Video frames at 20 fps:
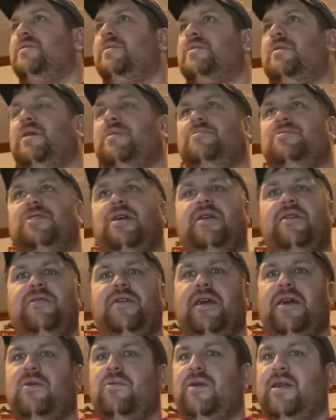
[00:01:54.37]
I'm trying to
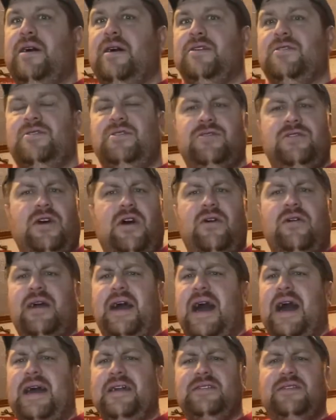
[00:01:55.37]
think of what else. There's all
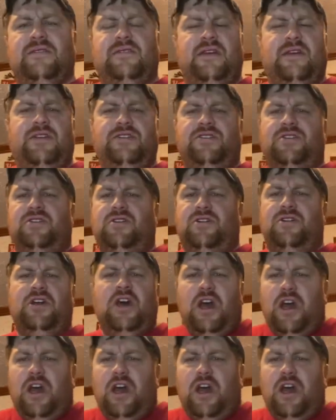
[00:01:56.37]
kinds of things you can use.